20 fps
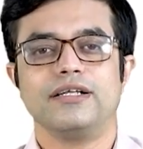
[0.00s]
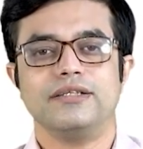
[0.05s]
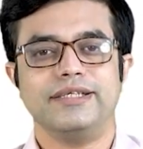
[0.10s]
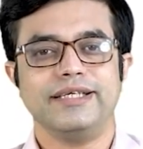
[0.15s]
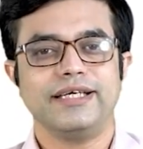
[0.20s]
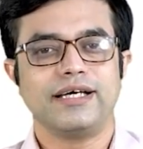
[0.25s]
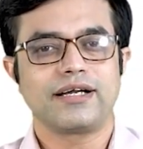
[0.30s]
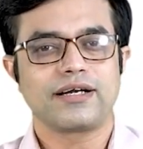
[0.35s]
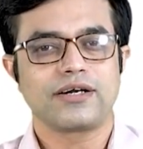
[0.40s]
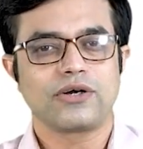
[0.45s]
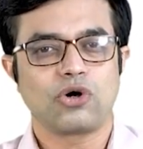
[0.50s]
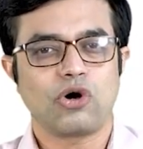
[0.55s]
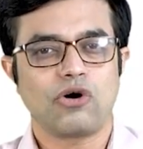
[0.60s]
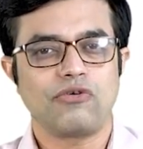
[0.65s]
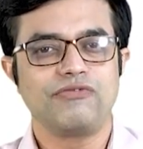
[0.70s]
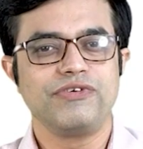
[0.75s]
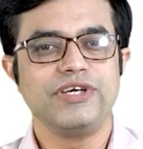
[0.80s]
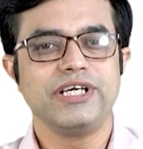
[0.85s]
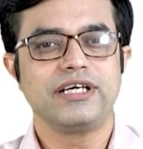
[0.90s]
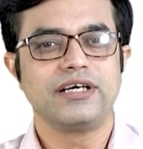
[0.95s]
They are
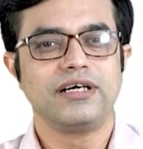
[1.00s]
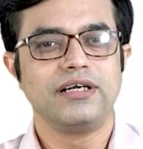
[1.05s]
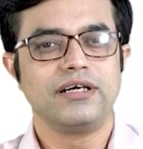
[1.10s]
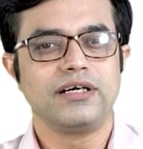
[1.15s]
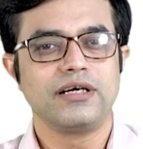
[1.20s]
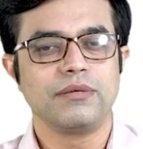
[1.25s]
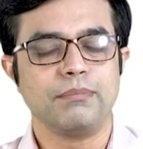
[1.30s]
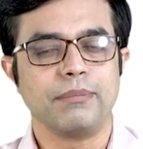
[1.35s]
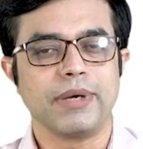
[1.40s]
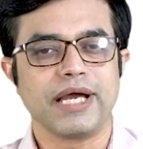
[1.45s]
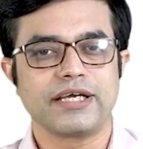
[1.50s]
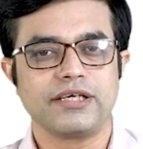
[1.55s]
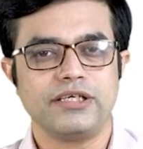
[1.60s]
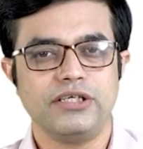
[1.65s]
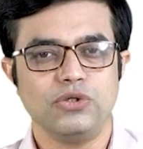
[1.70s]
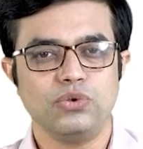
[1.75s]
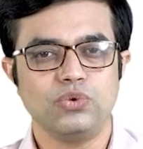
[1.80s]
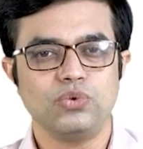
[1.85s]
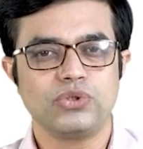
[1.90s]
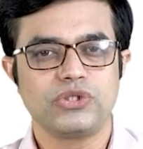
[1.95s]
coffee colored
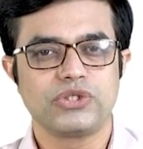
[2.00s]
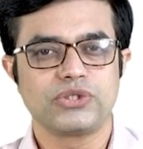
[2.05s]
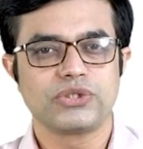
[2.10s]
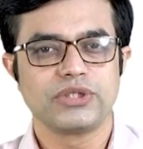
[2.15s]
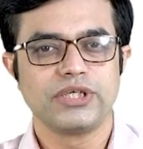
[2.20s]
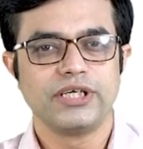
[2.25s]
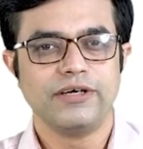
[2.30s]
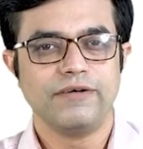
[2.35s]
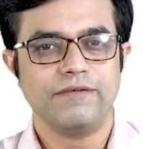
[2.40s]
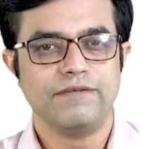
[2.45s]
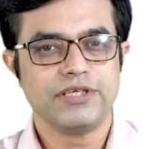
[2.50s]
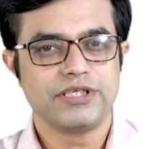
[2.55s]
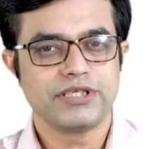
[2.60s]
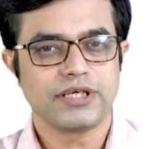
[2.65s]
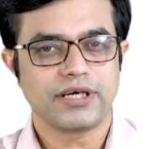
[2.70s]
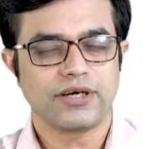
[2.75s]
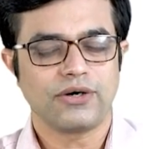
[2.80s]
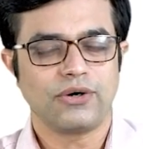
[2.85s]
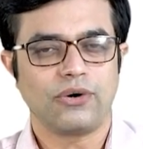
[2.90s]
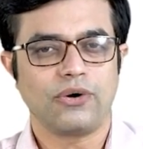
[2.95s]
macules which
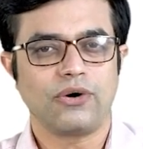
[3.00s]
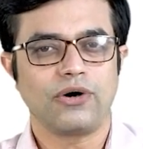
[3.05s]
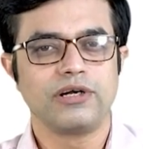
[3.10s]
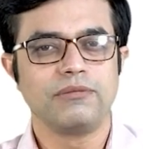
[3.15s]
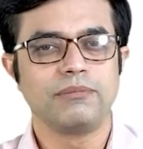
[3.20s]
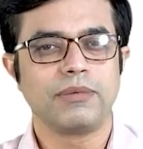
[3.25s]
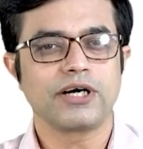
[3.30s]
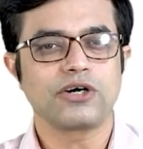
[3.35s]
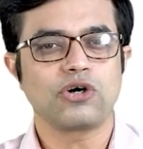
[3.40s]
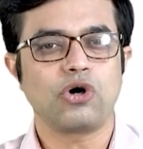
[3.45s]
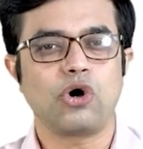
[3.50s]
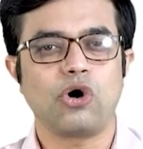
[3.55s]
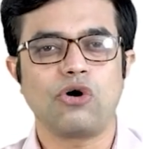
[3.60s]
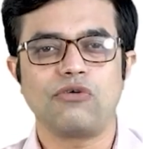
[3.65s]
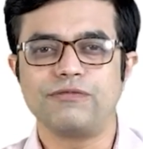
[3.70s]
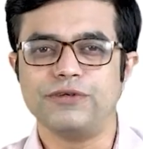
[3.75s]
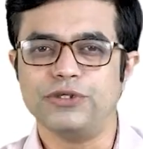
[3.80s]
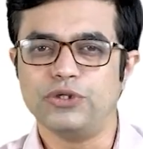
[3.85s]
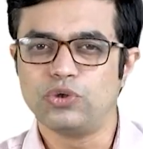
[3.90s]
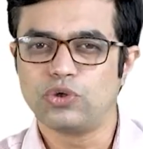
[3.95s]
are a hallmark
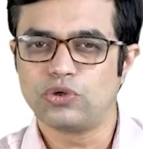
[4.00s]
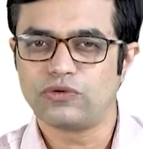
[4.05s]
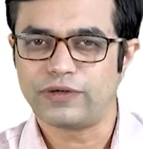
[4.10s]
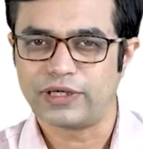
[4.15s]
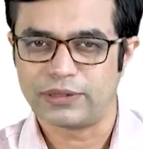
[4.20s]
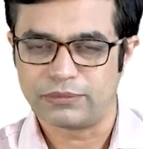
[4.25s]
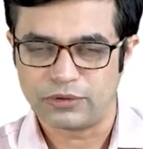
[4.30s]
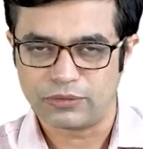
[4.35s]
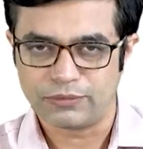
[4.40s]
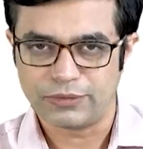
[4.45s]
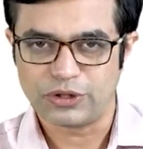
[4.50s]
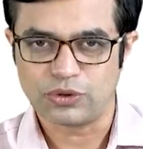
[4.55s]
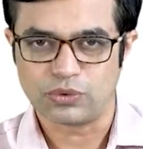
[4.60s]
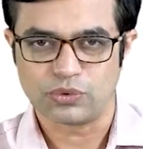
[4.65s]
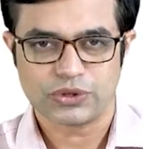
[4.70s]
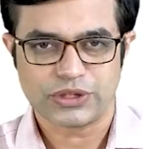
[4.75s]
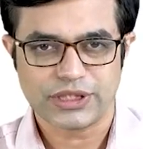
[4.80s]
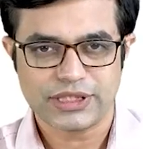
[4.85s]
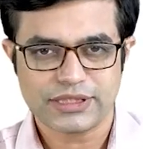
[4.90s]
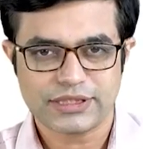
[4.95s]
of
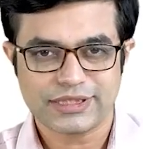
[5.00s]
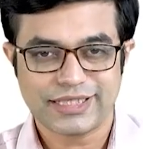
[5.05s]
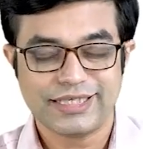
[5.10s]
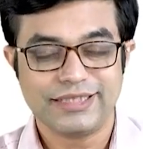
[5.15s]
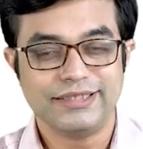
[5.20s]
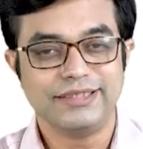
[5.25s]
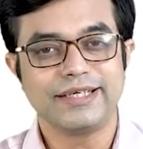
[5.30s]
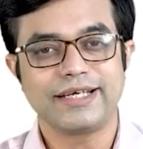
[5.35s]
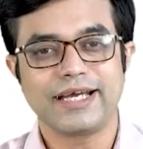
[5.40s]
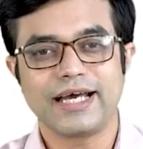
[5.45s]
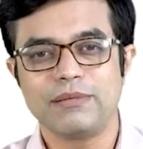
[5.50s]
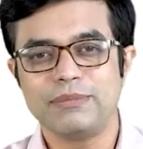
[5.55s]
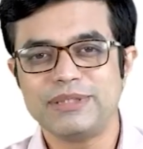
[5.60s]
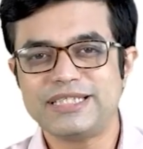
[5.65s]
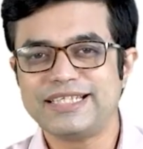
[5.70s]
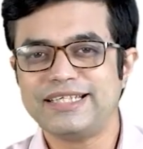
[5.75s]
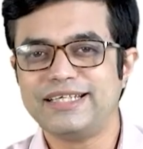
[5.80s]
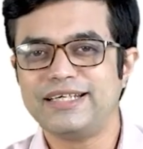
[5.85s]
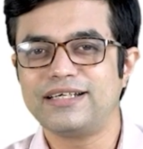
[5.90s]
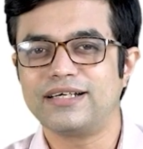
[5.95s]
neurofibromatosis. They can be
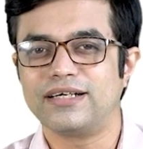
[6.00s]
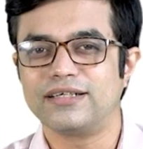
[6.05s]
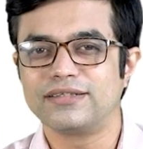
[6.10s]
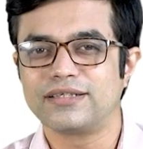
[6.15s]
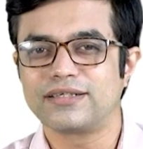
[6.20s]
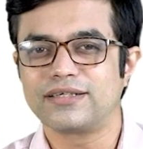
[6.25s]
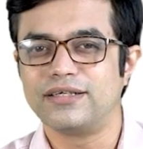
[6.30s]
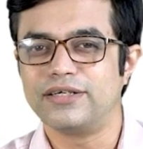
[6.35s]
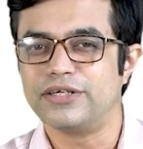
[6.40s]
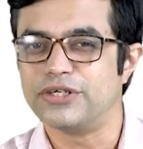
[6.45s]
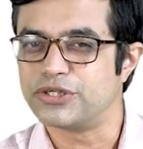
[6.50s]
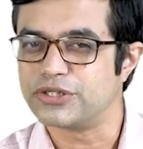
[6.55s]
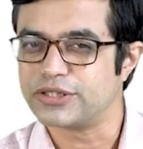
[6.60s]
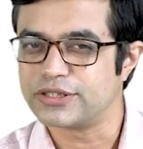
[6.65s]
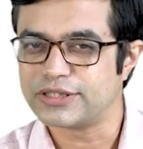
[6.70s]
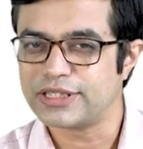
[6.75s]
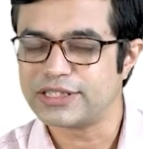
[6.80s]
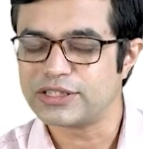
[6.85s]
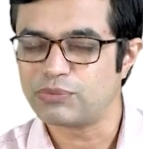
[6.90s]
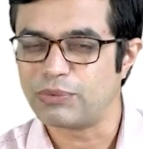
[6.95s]
seen in other
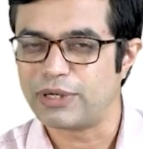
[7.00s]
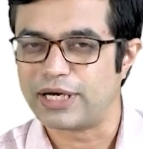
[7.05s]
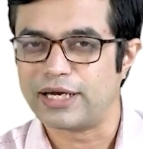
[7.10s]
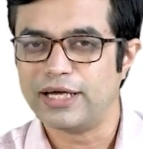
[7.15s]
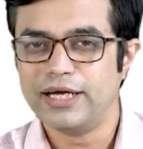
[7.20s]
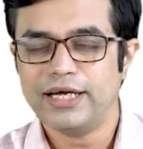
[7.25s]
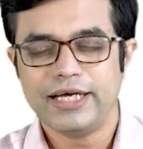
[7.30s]
conditions as well.